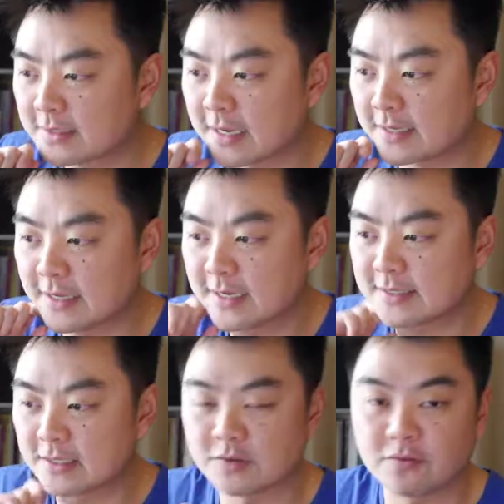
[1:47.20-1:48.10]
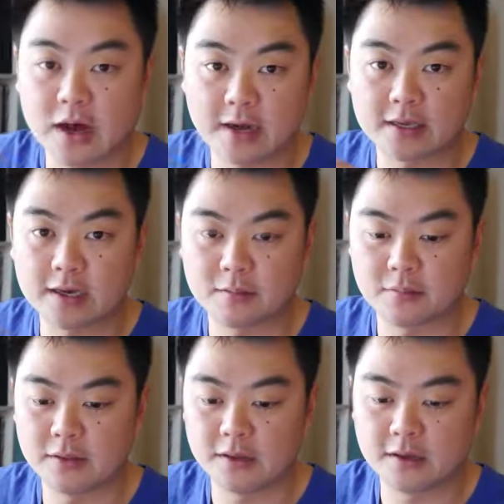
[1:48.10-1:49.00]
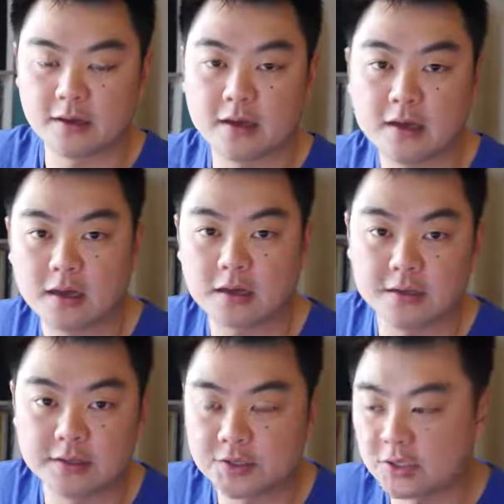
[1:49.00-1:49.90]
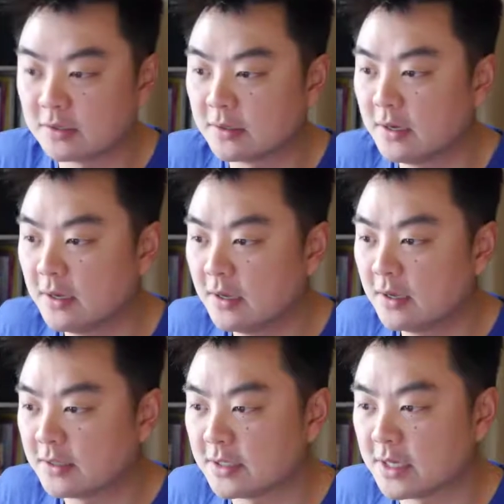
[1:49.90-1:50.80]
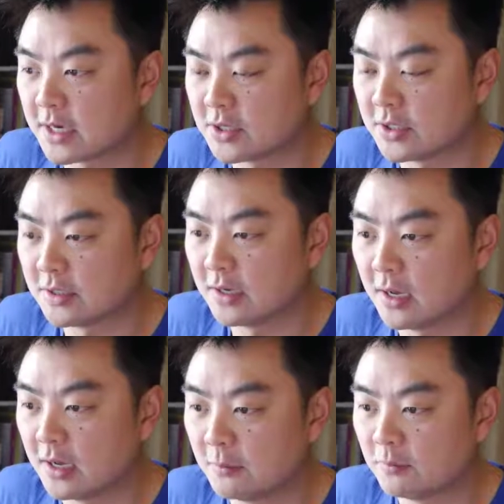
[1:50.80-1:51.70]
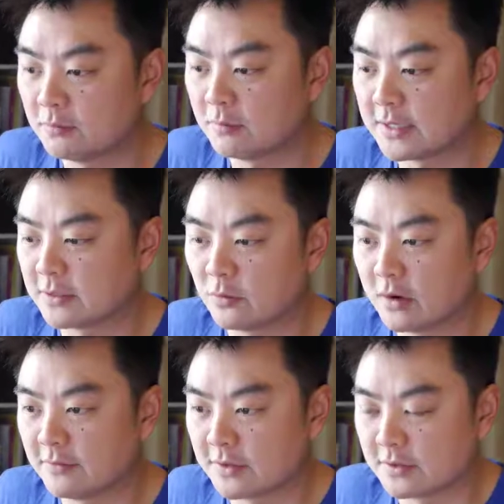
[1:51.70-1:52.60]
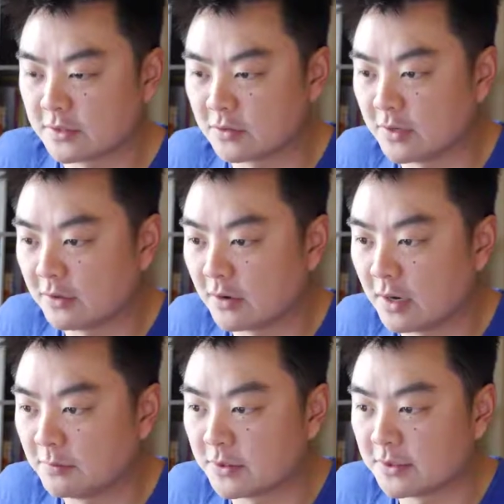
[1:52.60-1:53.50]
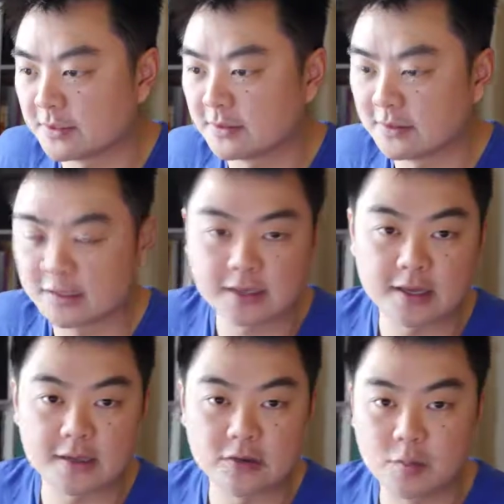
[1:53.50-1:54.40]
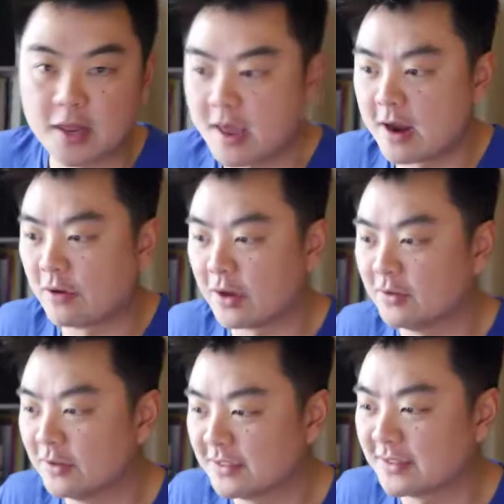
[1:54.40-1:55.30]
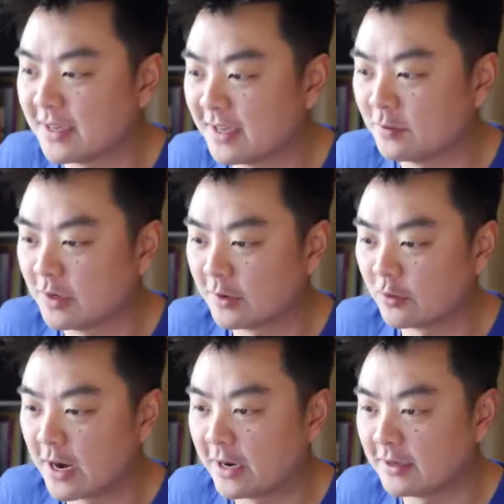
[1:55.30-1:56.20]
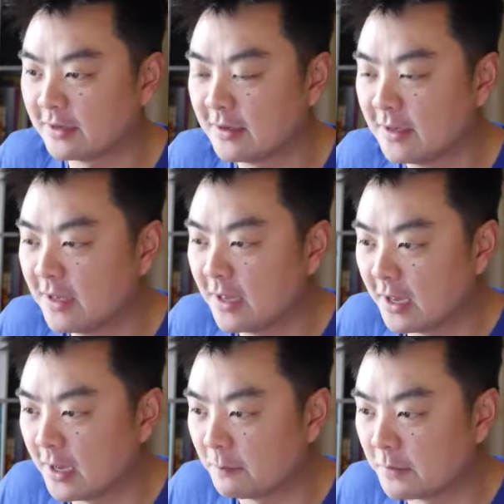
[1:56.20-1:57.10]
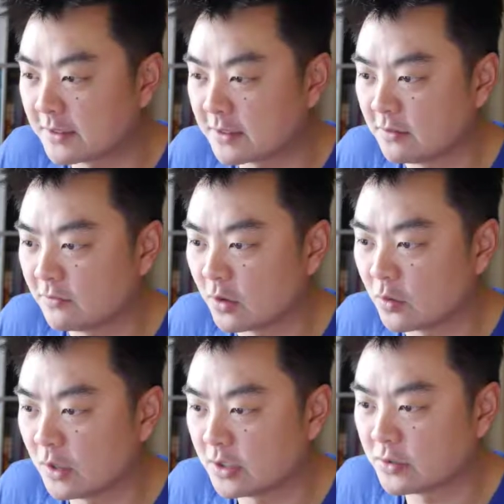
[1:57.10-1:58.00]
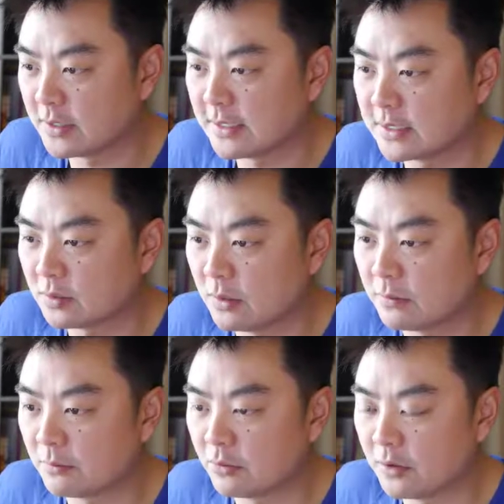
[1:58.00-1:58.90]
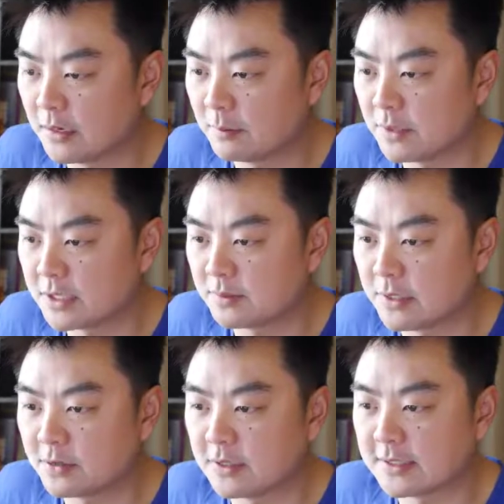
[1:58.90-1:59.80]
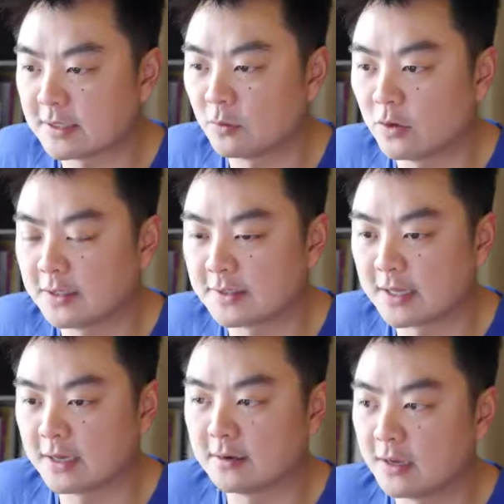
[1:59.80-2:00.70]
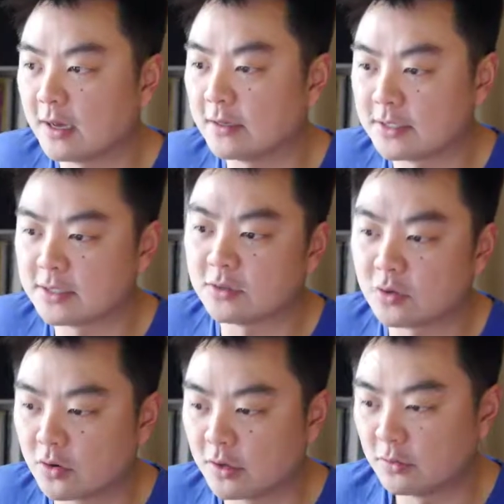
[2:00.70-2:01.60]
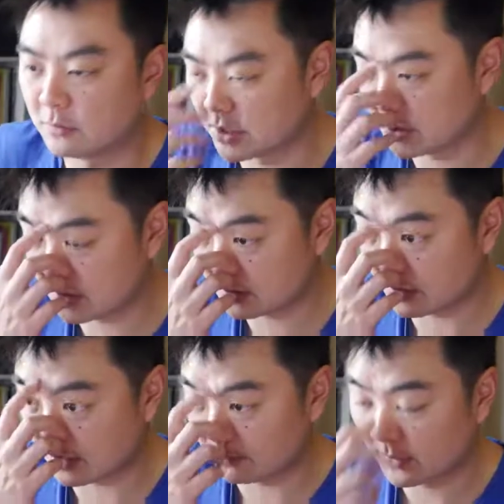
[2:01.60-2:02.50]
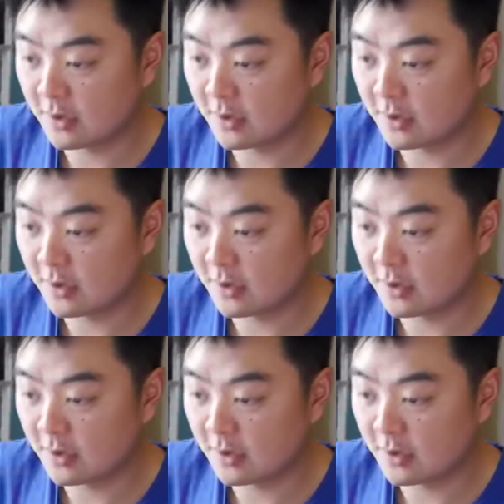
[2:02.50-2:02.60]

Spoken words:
techniques at dividing up the collision detection based on whatever's on the screen, right? Because it can get a little bit hairy once you get really crowded. And so you've got quad trees, sweep and prune, and BSB trees are the ones that the tutorial mentions. But